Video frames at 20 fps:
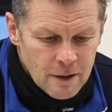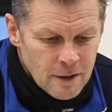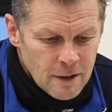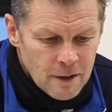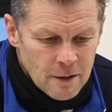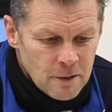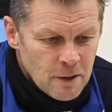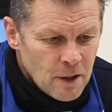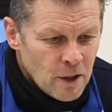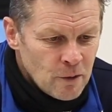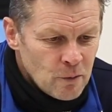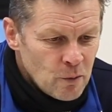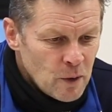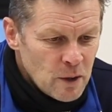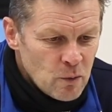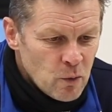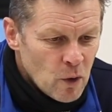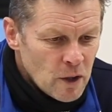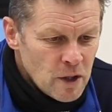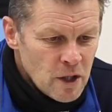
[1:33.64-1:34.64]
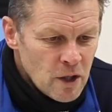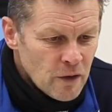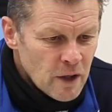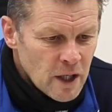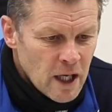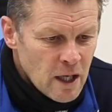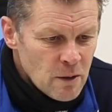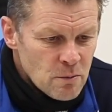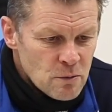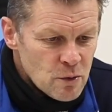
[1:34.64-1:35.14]
and we'd won the other
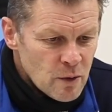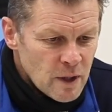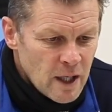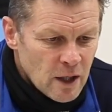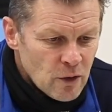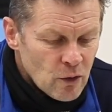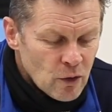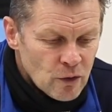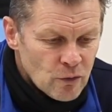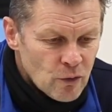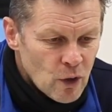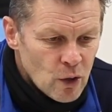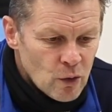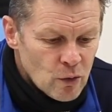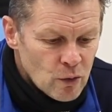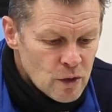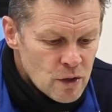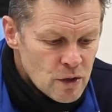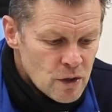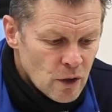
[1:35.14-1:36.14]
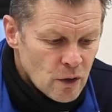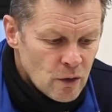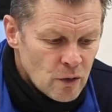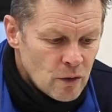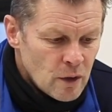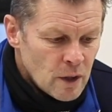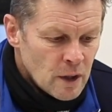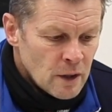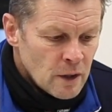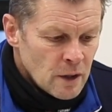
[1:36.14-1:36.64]
games we'd had on the road.
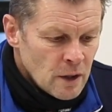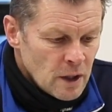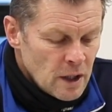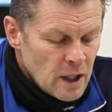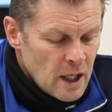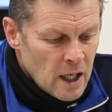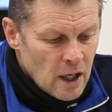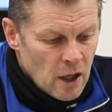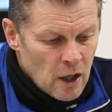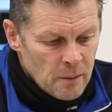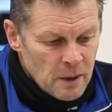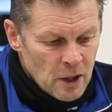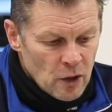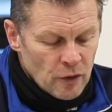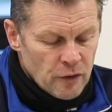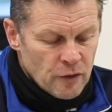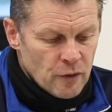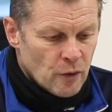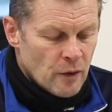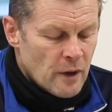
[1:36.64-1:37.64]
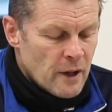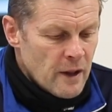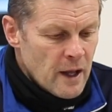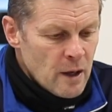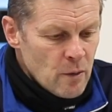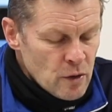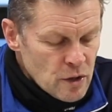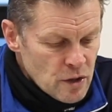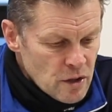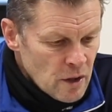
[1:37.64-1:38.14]
So, yeah, I mean, I thought that
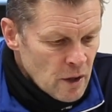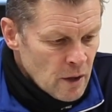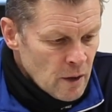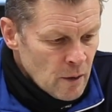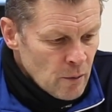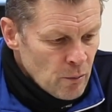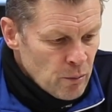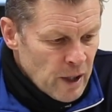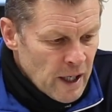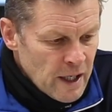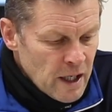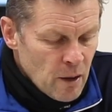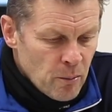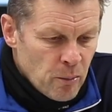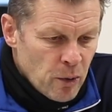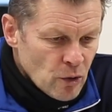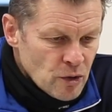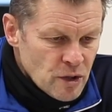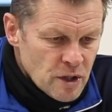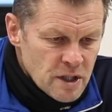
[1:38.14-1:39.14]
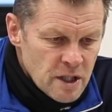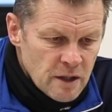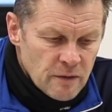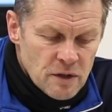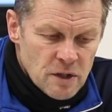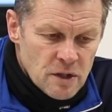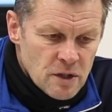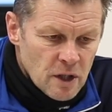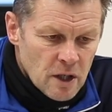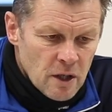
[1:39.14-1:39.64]
there was plenty of
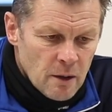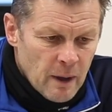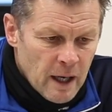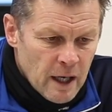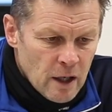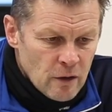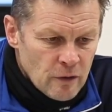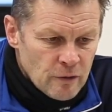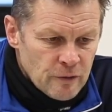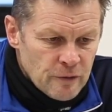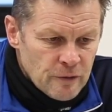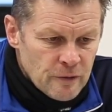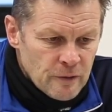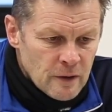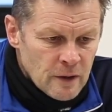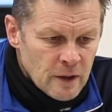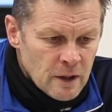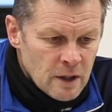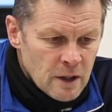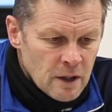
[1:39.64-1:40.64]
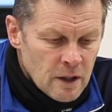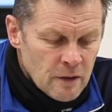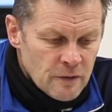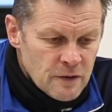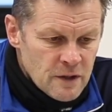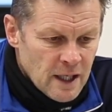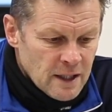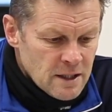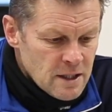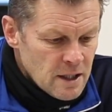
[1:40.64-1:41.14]
positives to come out
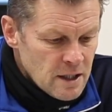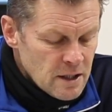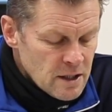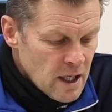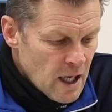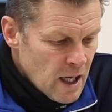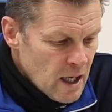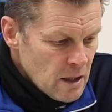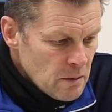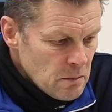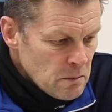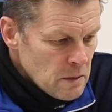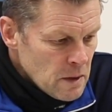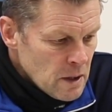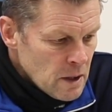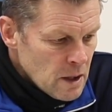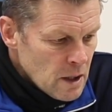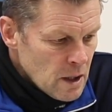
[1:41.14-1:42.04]
of Saturday's game.